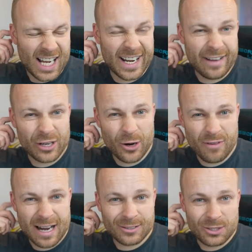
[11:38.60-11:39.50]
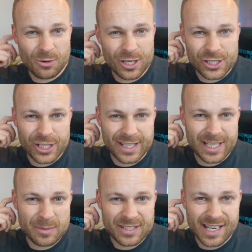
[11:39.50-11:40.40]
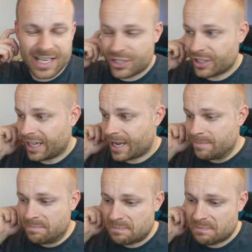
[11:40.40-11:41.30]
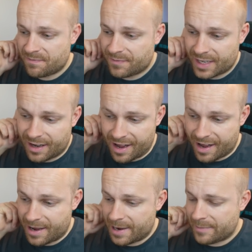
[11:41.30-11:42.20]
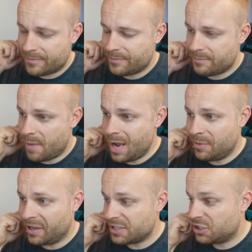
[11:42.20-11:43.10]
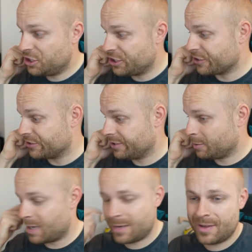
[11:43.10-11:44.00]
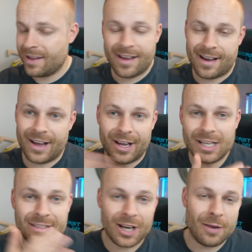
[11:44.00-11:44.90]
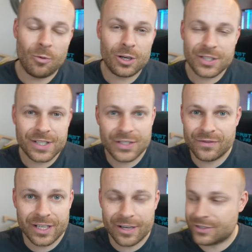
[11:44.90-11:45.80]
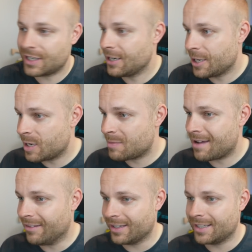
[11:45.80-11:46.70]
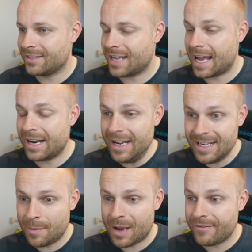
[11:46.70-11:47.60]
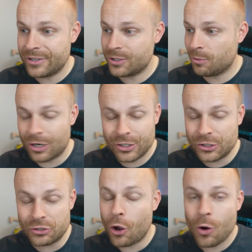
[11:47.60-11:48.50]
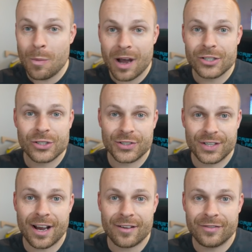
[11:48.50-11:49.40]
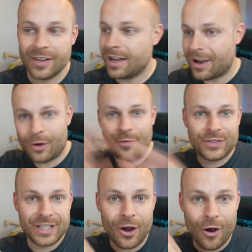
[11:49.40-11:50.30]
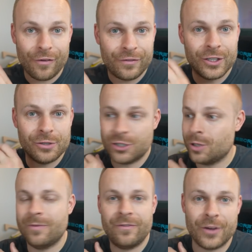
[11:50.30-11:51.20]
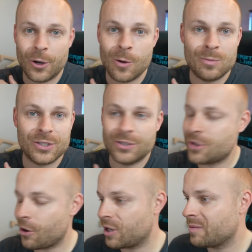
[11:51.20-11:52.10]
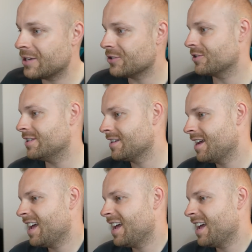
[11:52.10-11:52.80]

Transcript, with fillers: I never got round to watching The Imitation Game. Um, maybe I should. Maybe I, I watch these videos and I learn about things, and I end up having to watch so much stuff, obviously off YouTube, films and documentaries.